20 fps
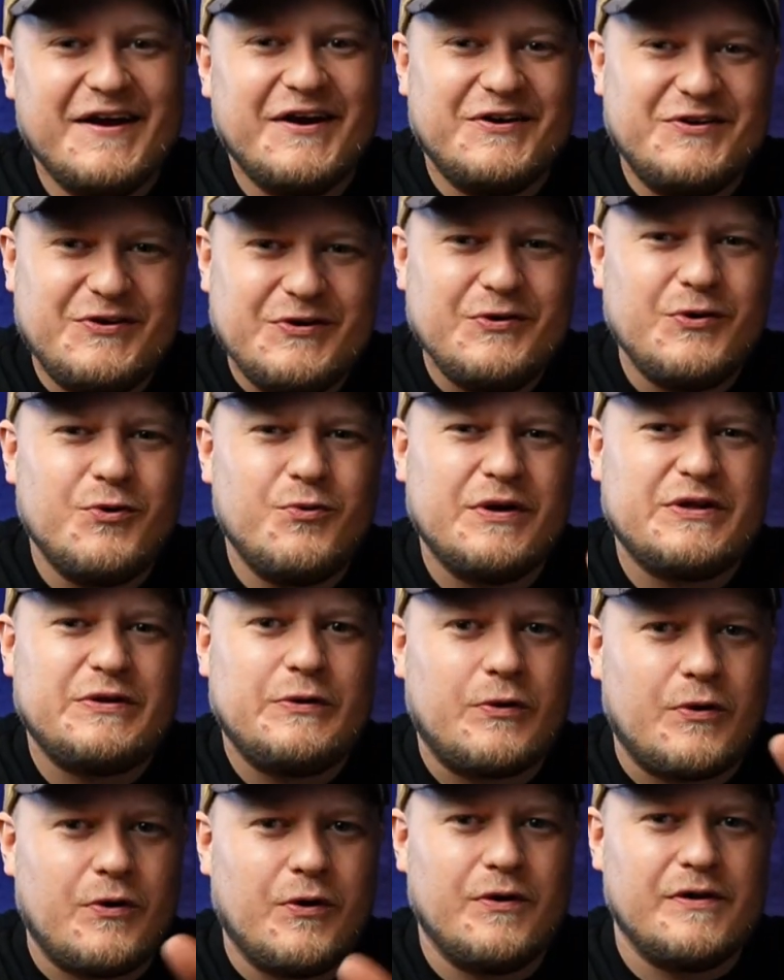Do you know what
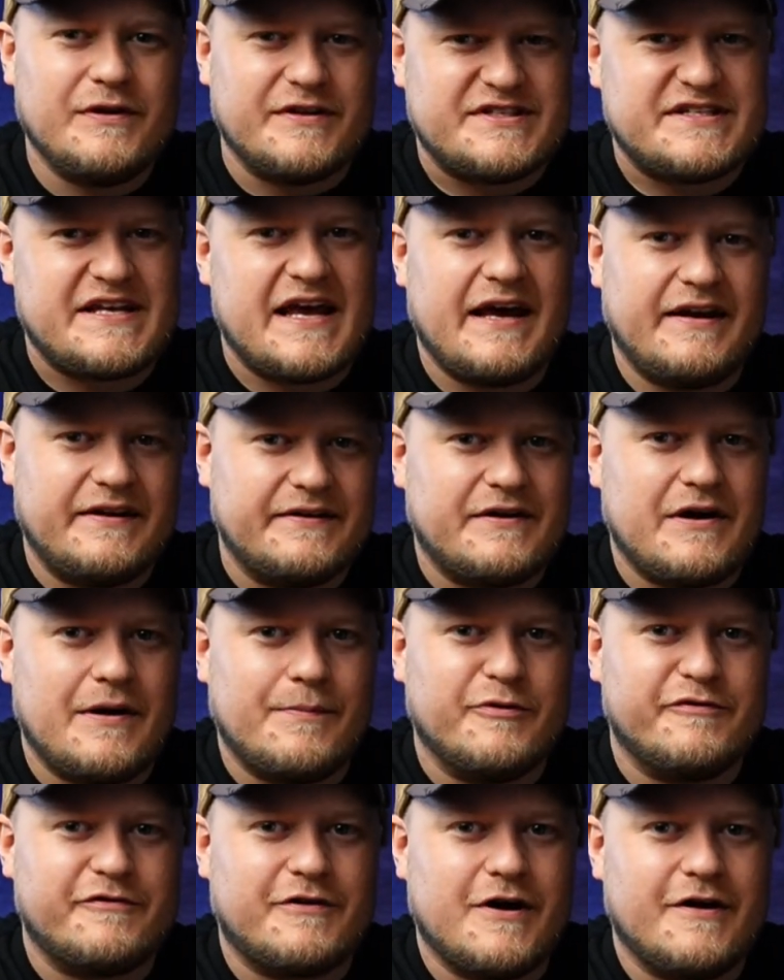you call a sad
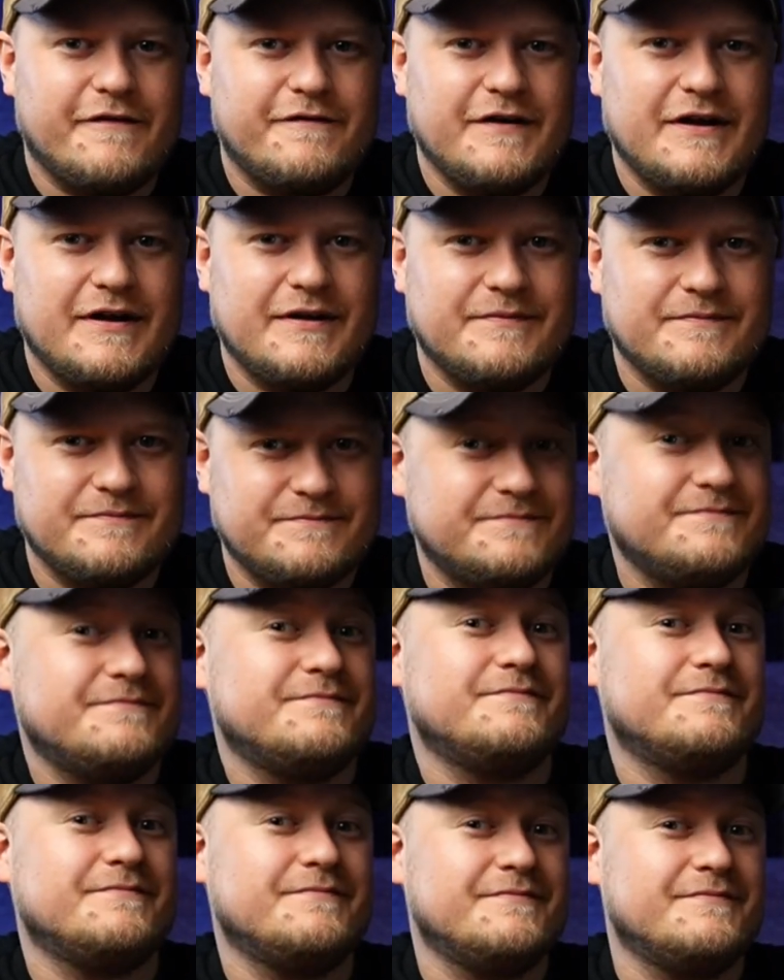cup of coffee?
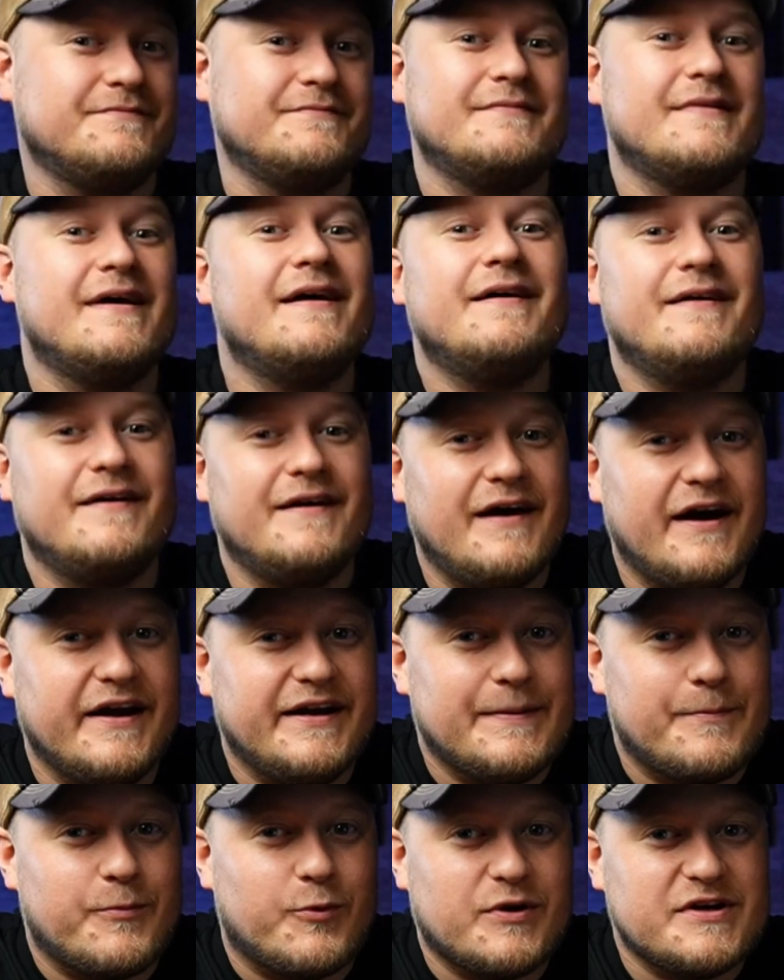A
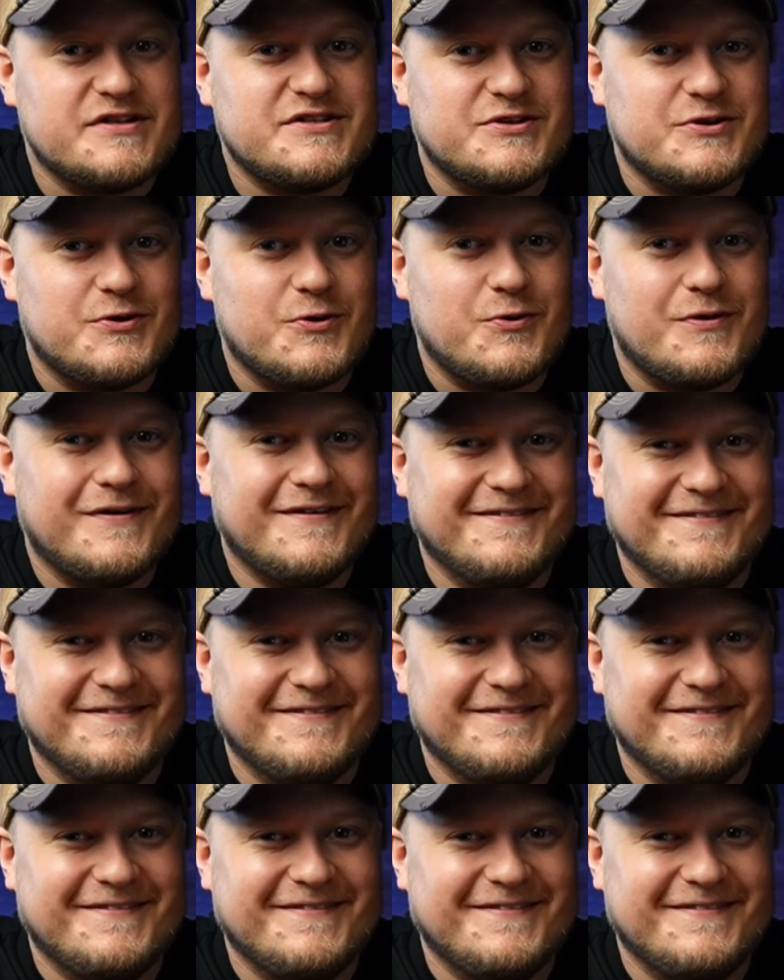depresso.